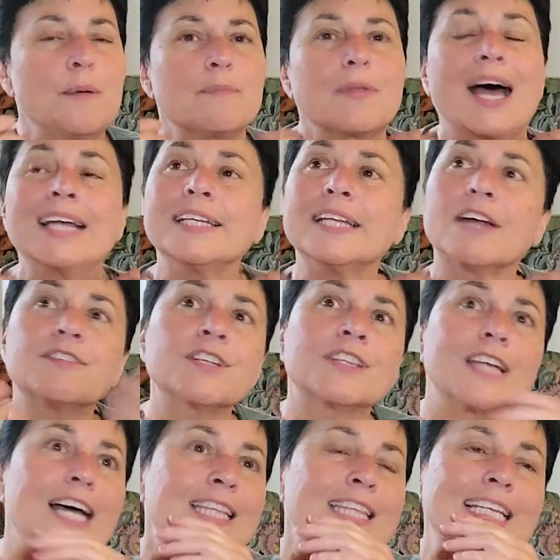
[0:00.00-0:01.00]
I never
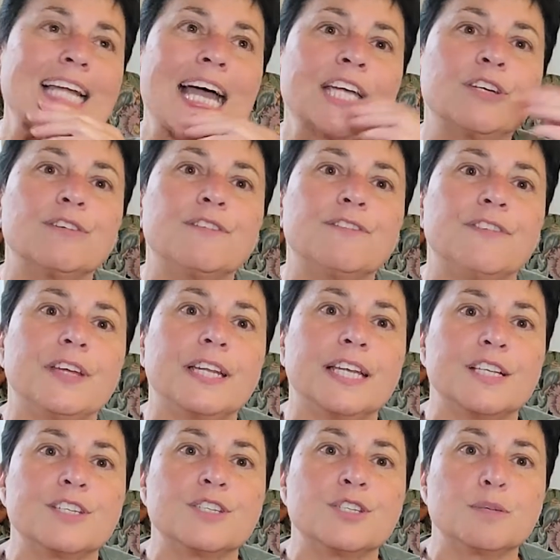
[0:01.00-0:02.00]
thought that I could fit
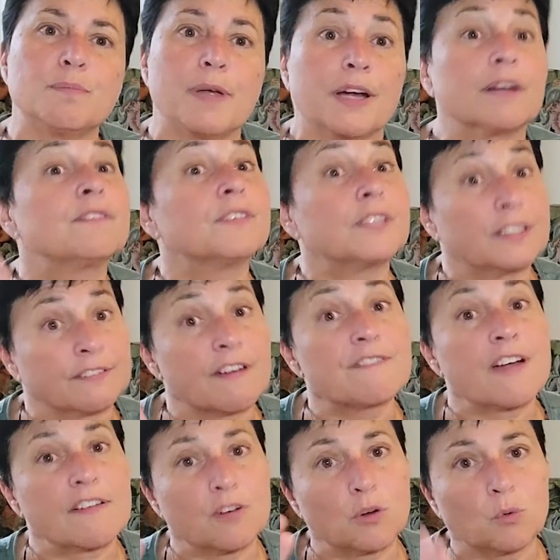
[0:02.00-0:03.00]
into a pair of Levi
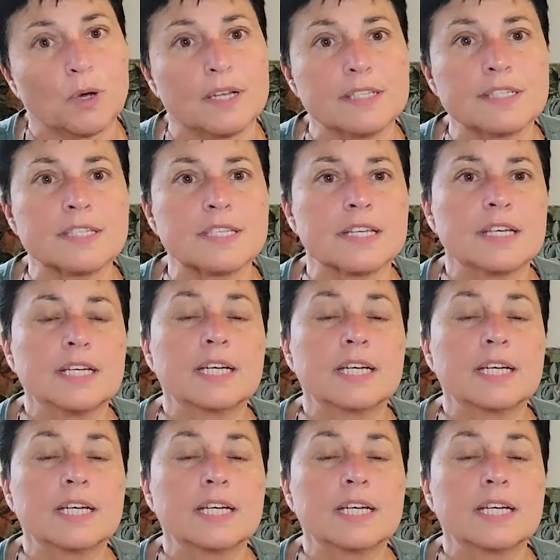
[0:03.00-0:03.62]
501s